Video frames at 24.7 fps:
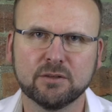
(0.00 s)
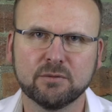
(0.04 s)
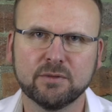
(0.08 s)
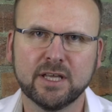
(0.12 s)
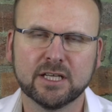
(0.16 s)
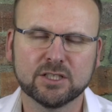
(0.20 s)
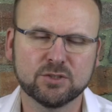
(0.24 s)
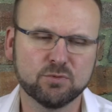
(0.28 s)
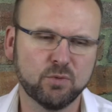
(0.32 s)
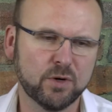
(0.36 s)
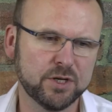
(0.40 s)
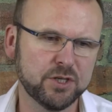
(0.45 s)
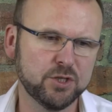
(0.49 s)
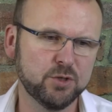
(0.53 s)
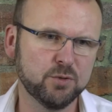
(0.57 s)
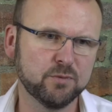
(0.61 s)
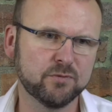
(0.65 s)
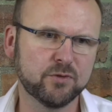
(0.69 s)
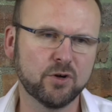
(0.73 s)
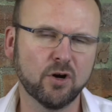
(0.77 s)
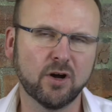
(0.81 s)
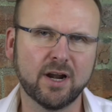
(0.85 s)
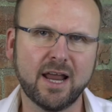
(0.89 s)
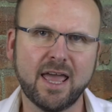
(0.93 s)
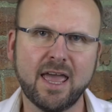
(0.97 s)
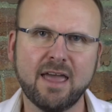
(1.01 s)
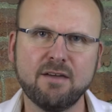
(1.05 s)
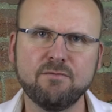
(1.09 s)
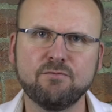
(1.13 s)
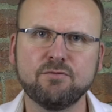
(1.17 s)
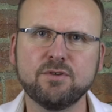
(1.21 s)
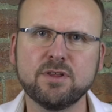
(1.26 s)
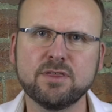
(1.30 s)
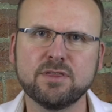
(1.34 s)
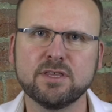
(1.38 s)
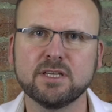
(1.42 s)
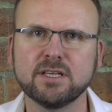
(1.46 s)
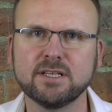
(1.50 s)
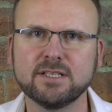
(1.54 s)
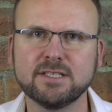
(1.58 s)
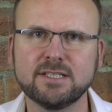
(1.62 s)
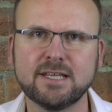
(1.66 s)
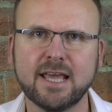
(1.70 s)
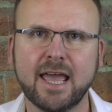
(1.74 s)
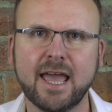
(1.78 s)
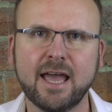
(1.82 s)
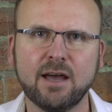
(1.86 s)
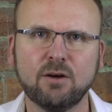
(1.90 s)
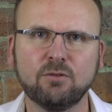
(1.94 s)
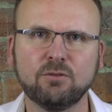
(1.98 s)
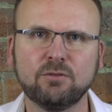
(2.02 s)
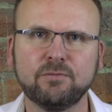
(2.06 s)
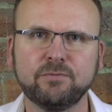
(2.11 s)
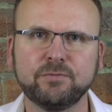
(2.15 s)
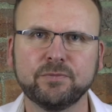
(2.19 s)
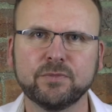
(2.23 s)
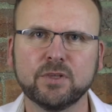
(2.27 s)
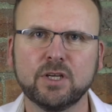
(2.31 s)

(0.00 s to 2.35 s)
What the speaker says: And that's when you've got everything down,